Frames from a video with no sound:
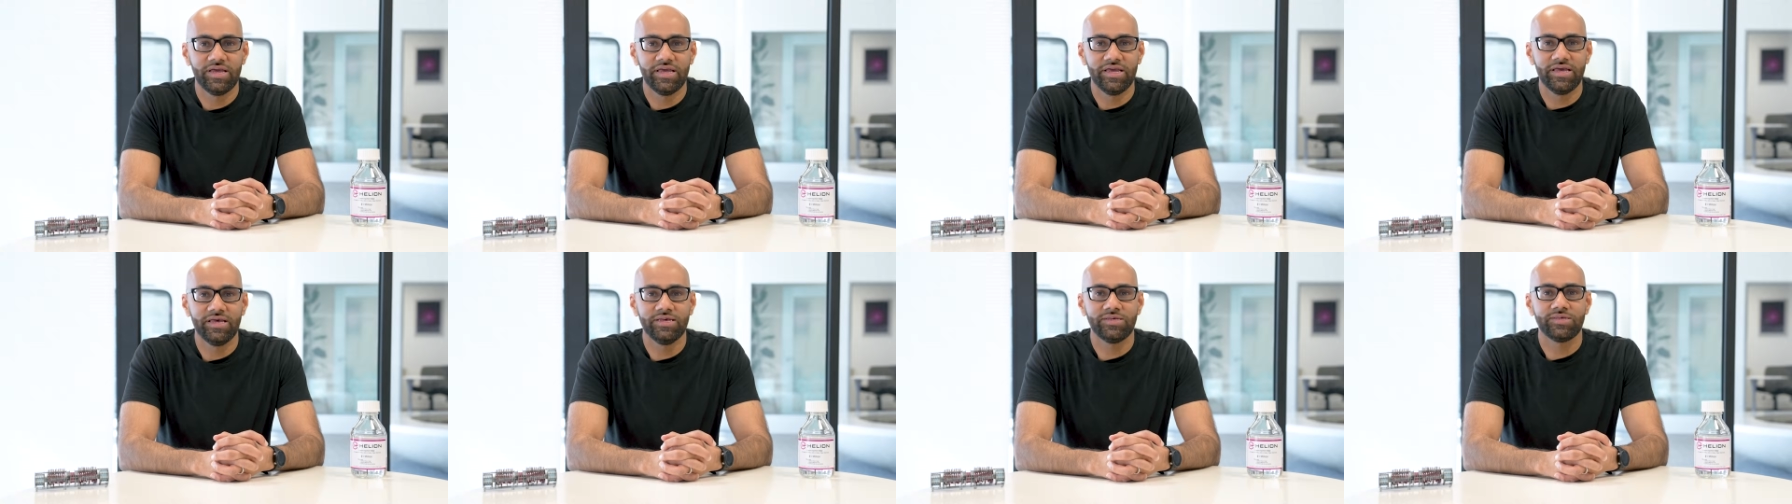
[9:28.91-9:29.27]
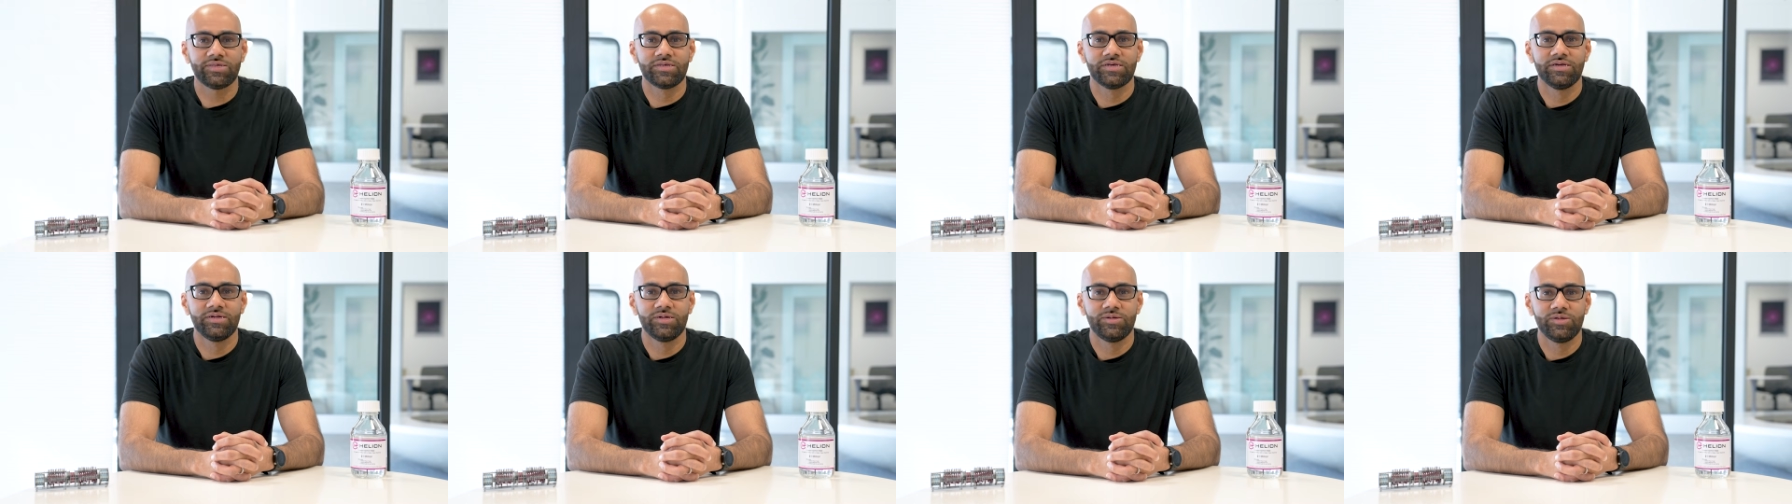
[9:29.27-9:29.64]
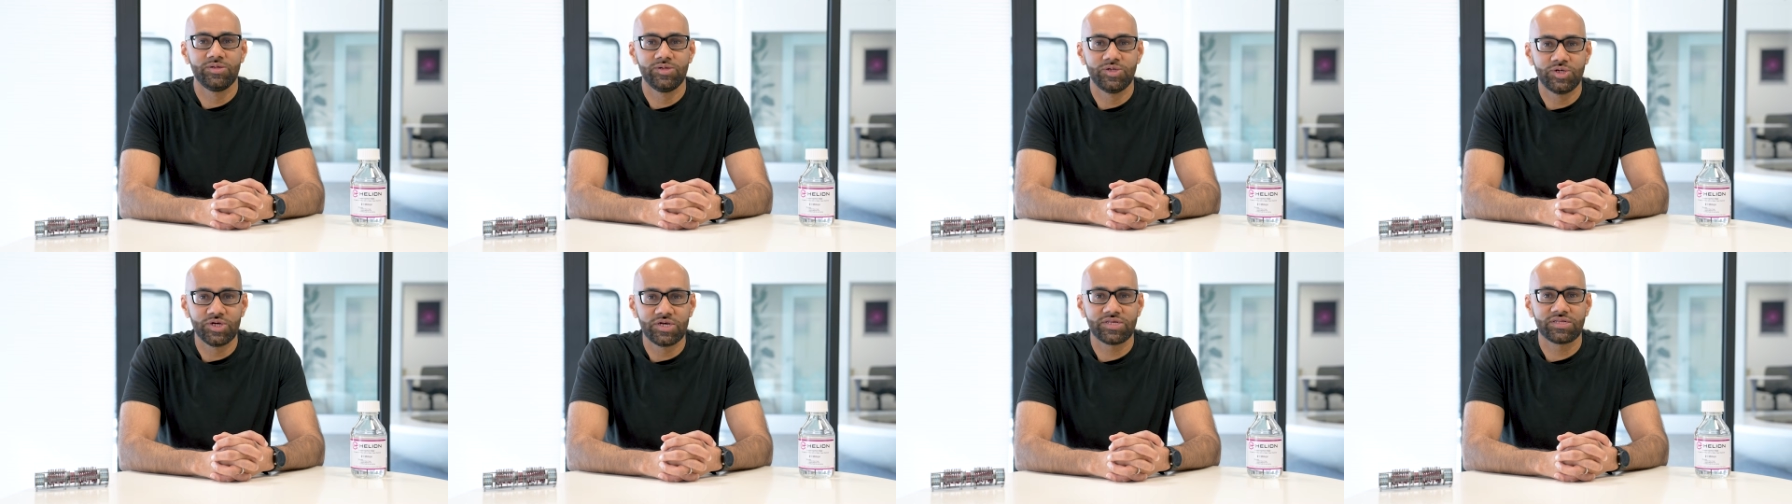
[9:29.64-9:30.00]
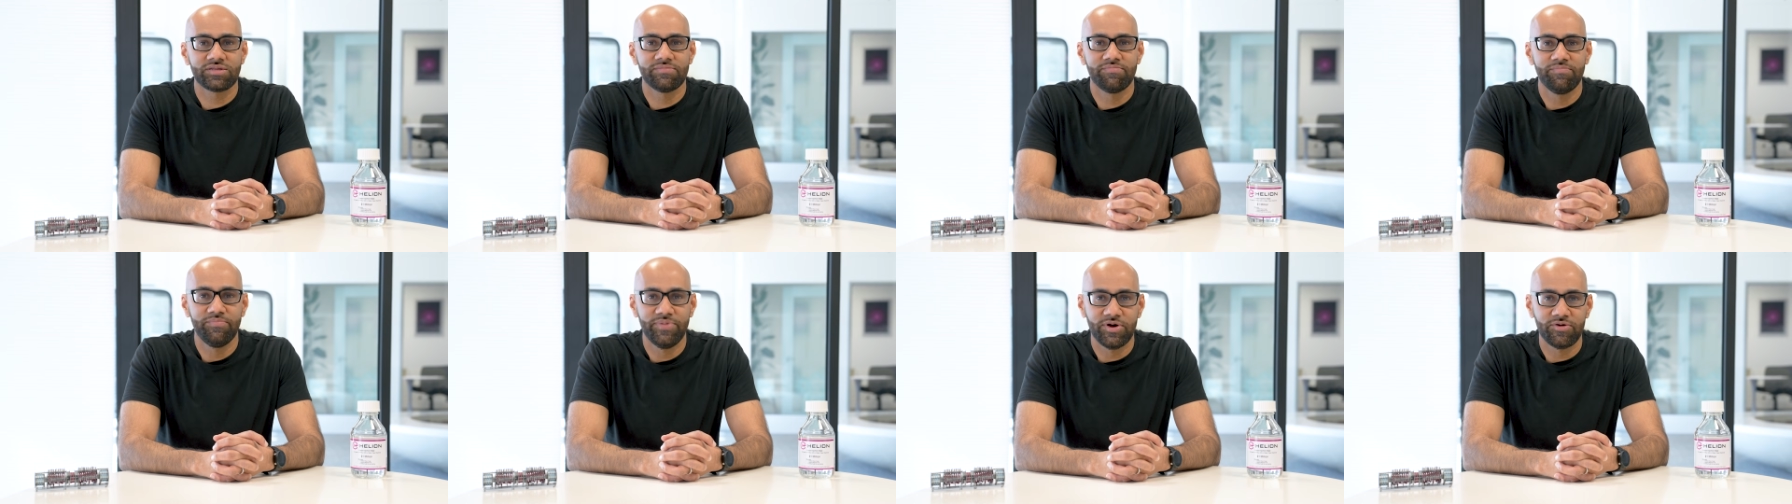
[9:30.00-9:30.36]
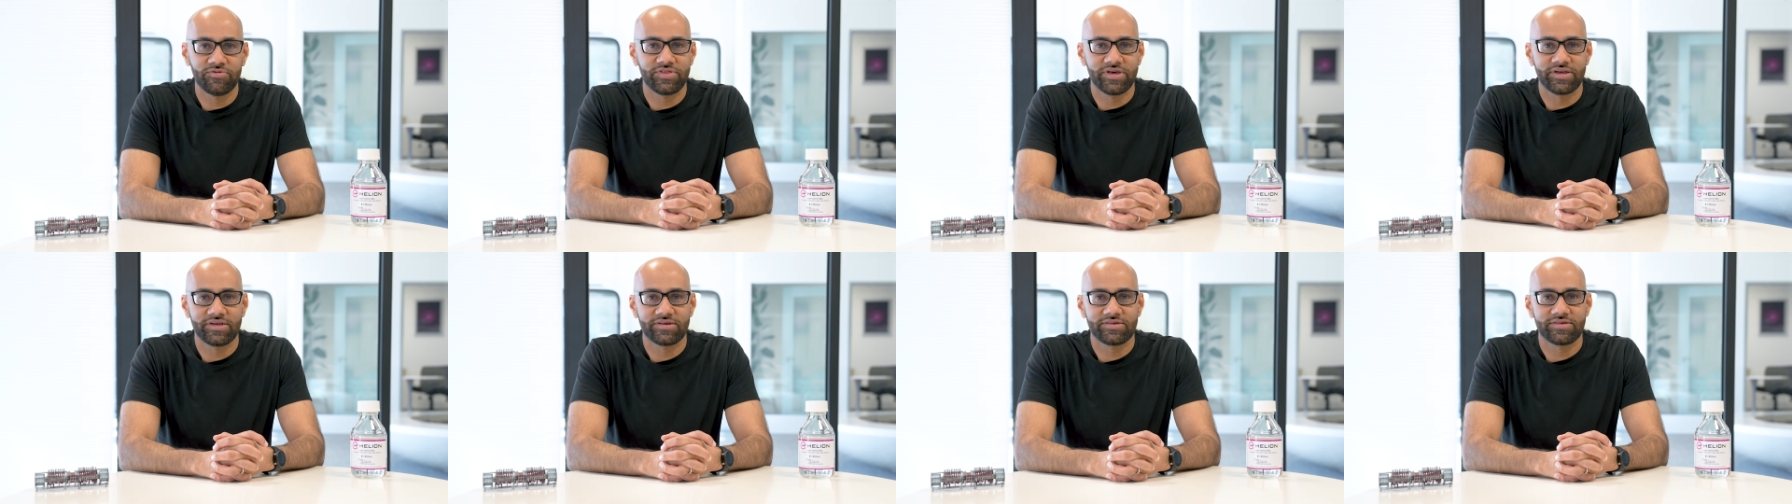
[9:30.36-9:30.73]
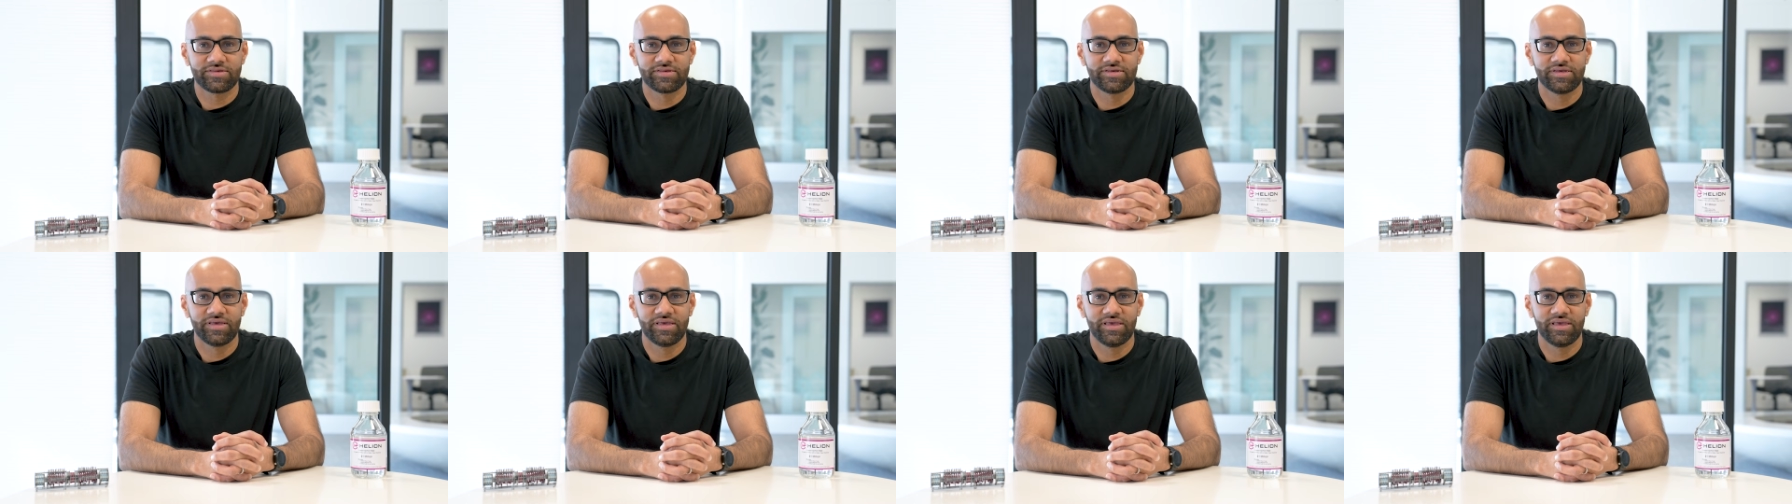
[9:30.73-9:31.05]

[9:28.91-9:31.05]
is just build things.